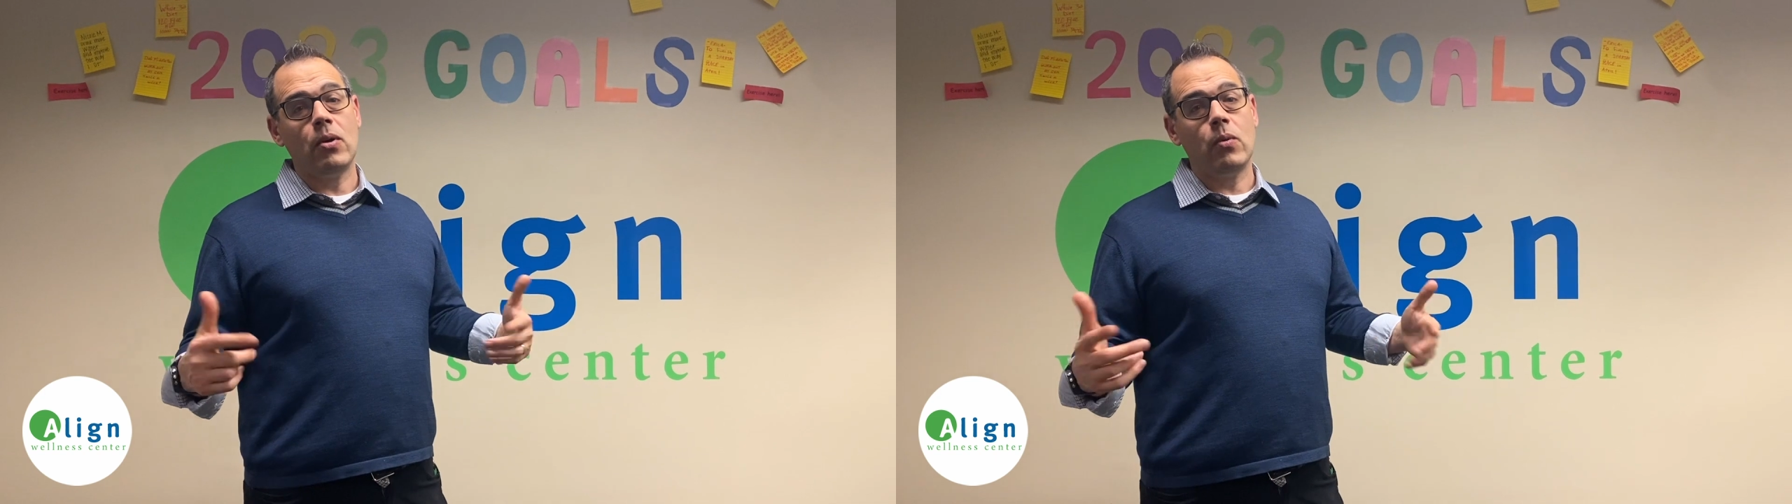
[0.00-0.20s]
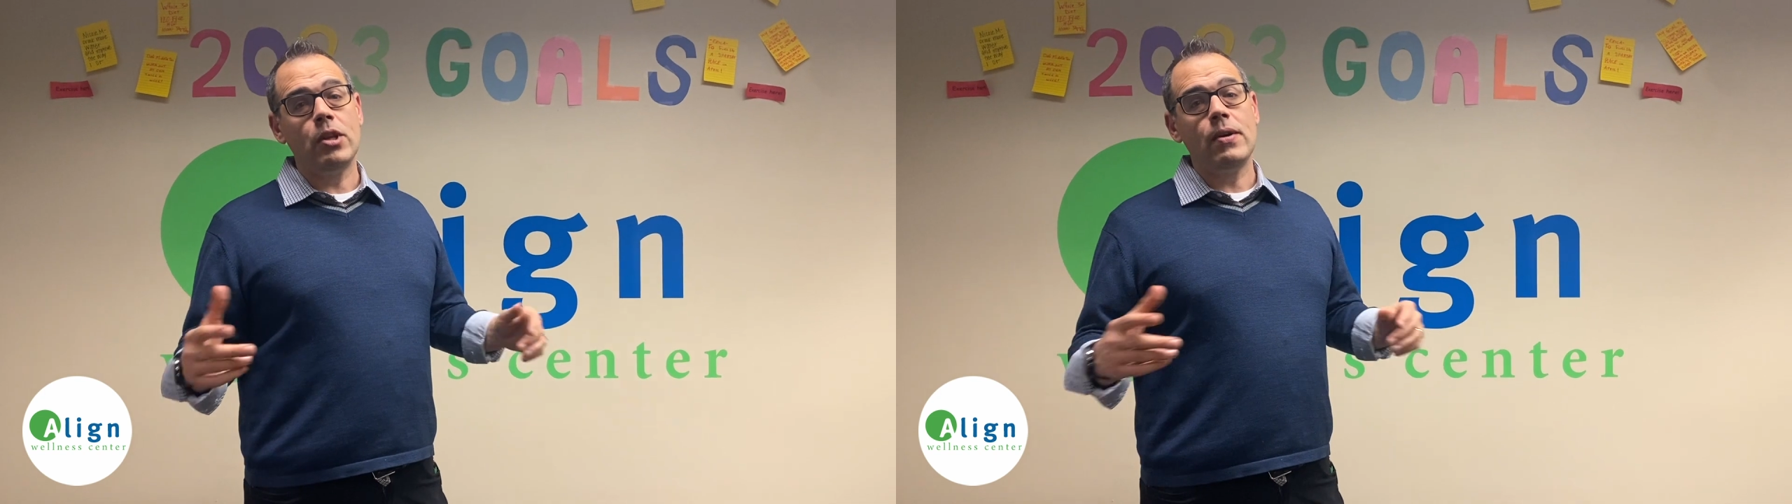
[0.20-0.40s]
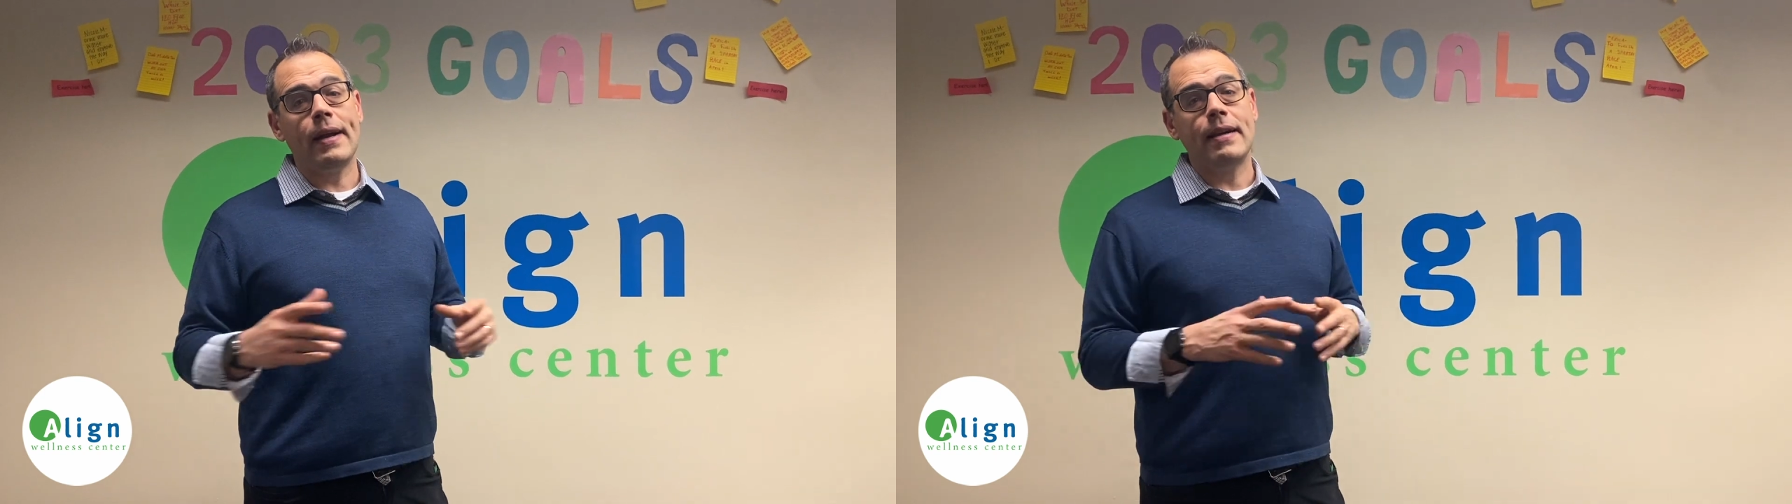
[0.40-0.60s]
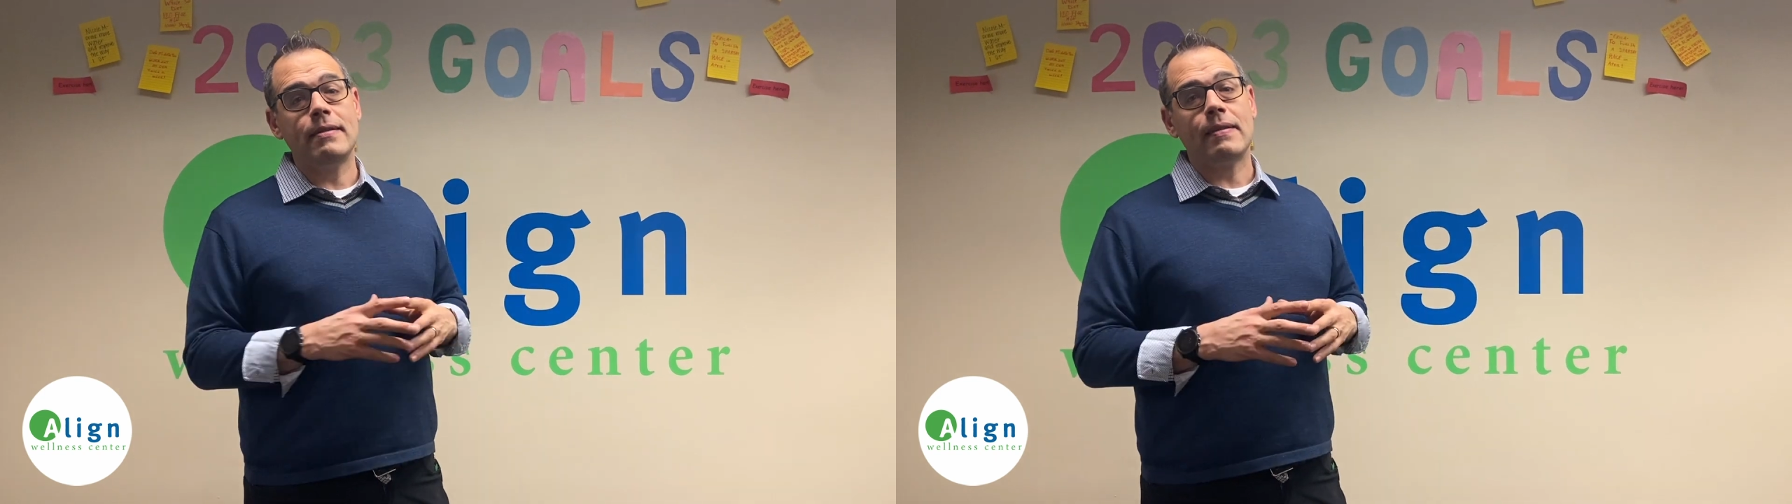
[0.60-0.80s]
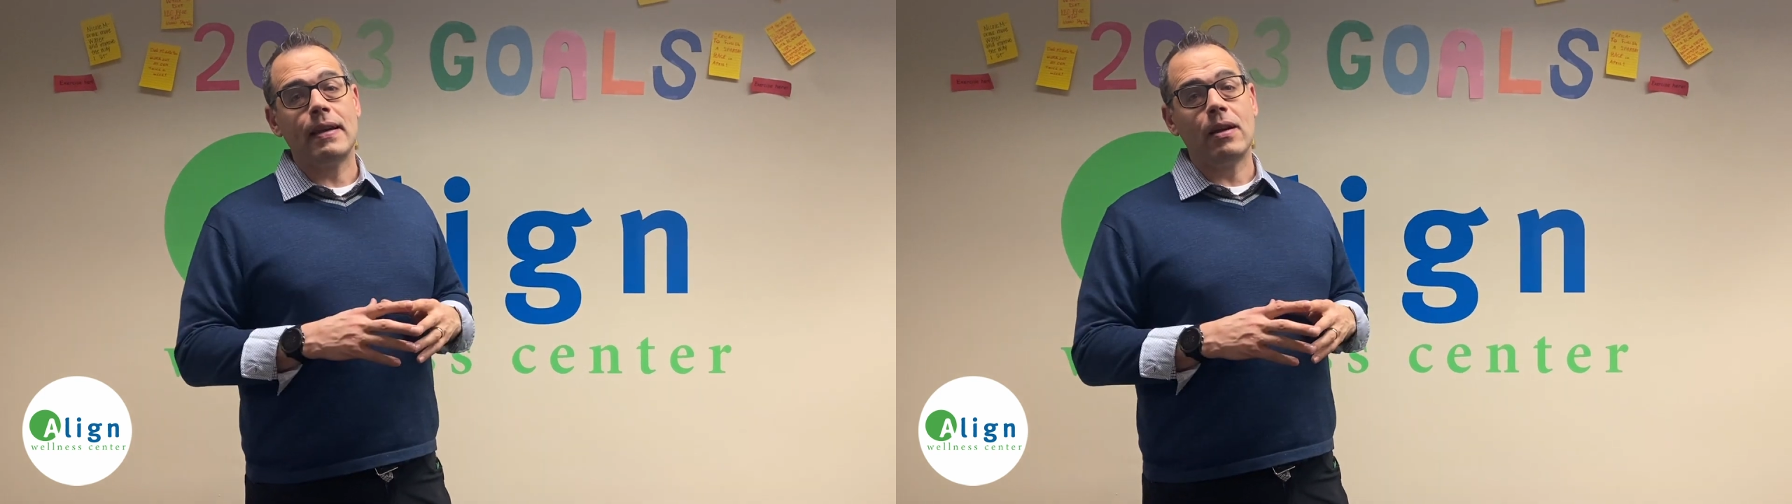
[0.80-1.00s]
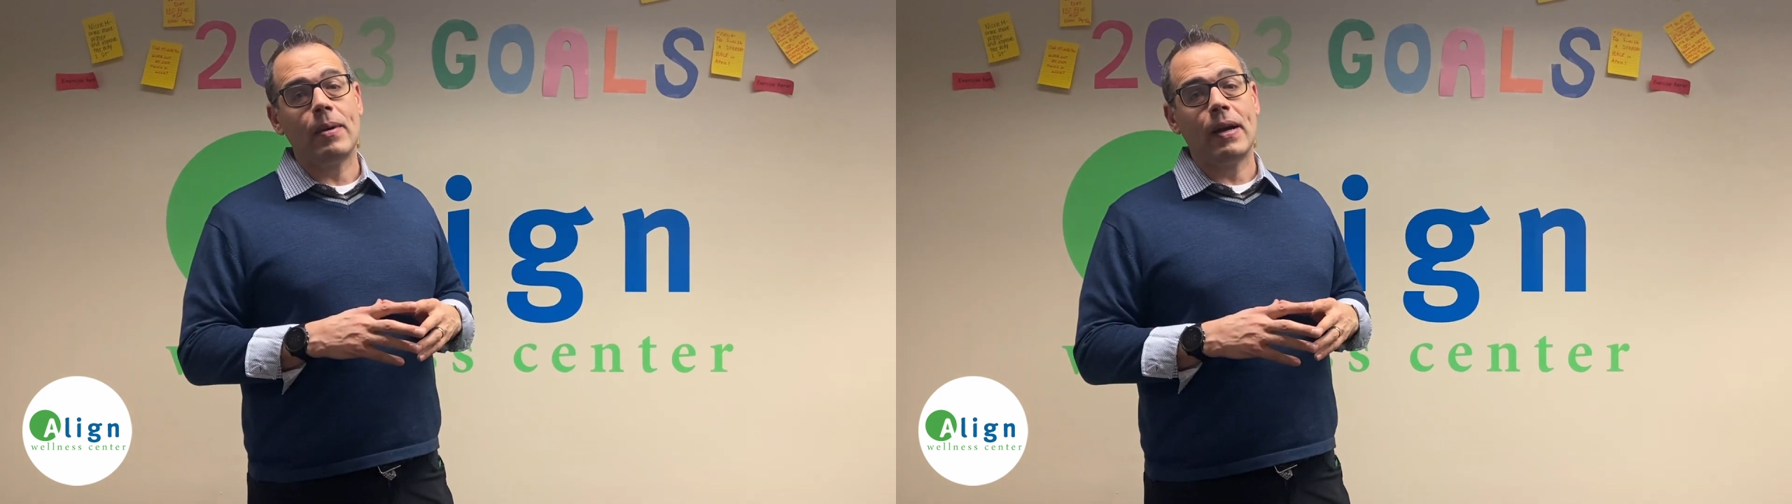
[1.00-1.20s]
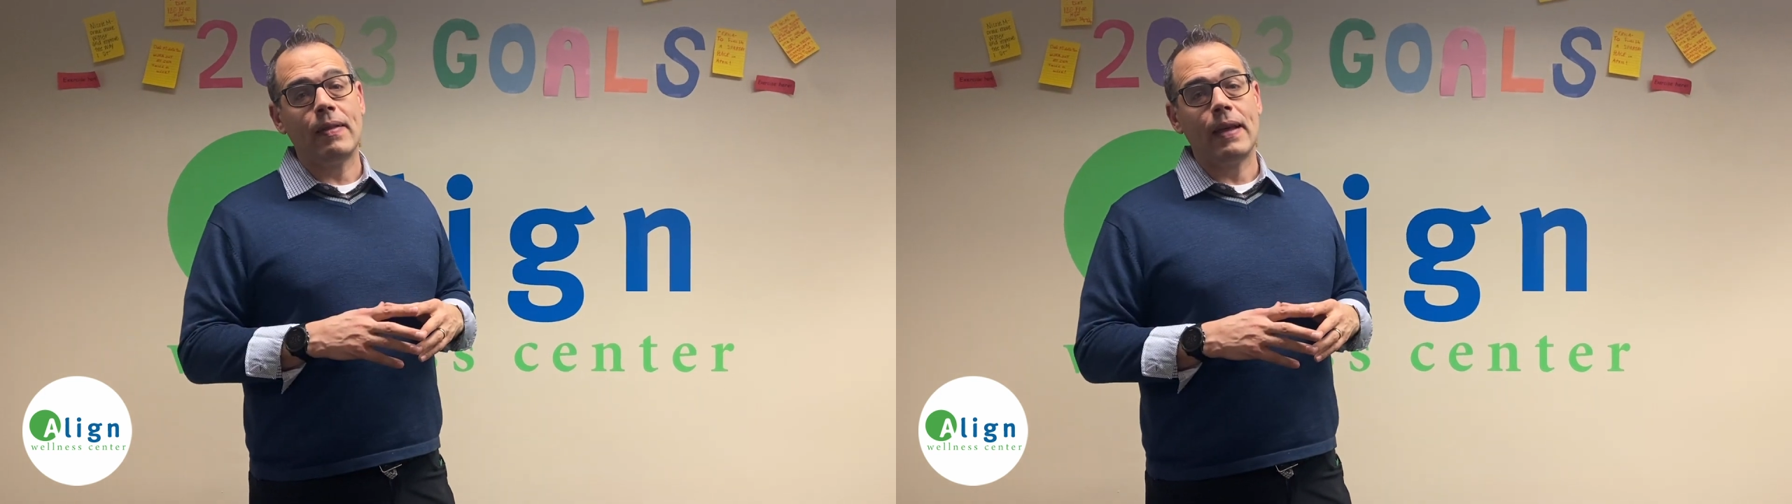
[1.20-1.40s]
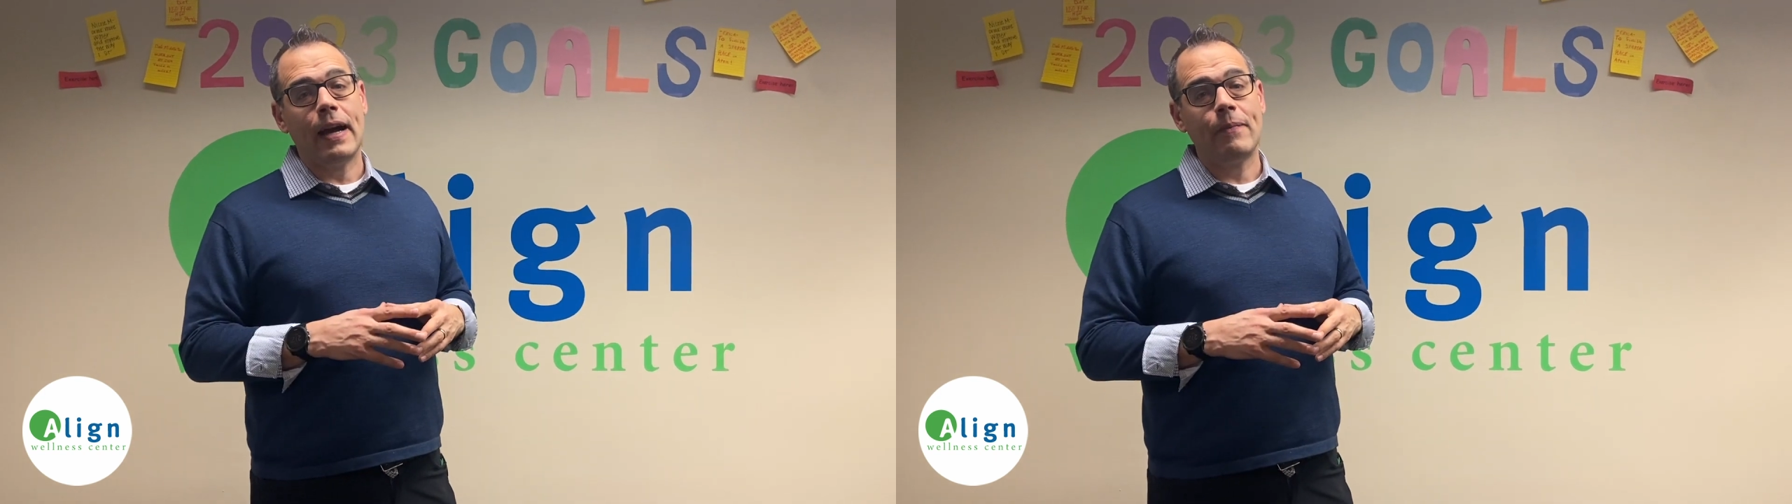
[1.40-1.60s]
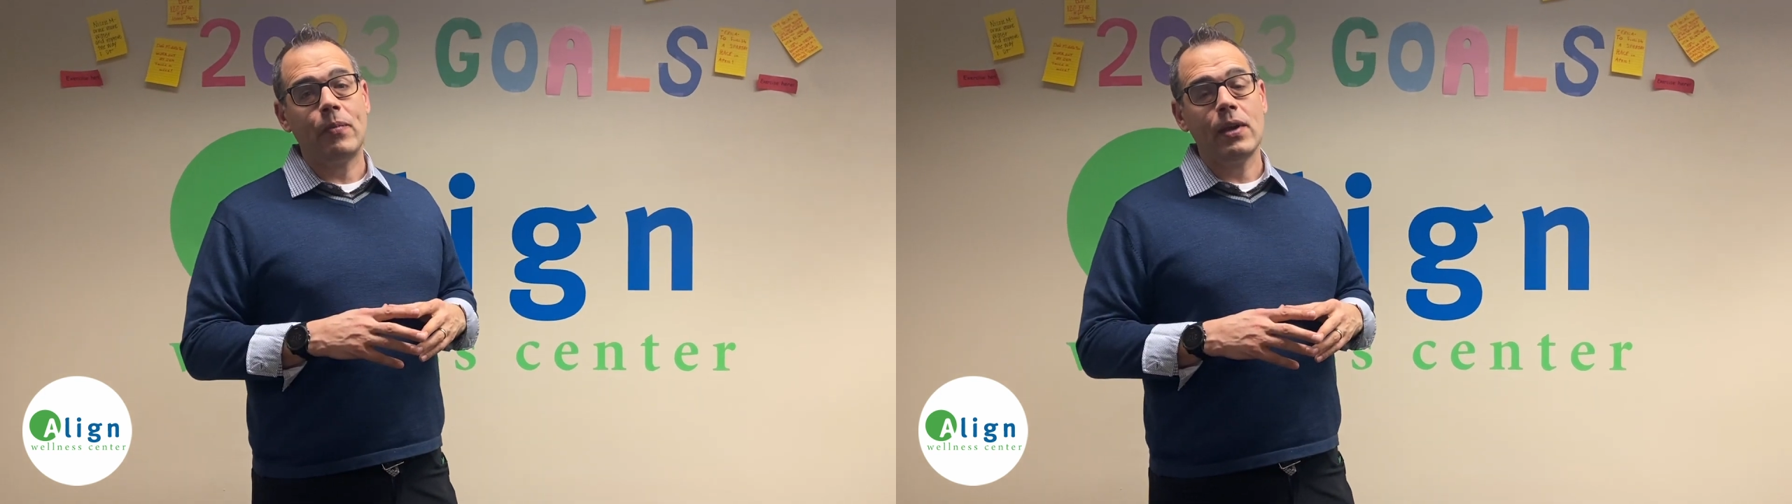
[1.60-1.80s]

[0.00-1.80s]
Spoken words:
what do you guys think about that?